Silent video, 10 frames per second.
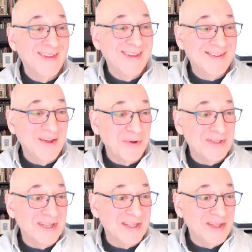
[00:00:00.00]
So
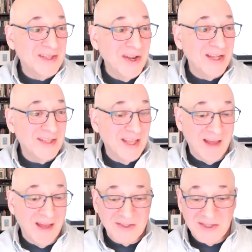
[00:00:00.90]
it's it's the nice to
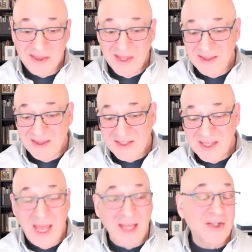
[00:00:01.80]
have. It's the thing. It's
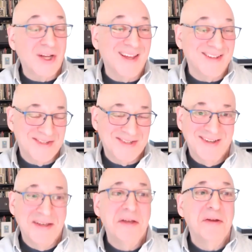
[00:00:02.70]
the edge case
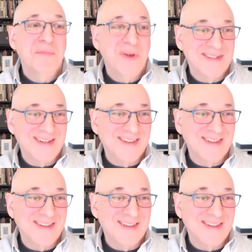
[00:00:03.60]
basically.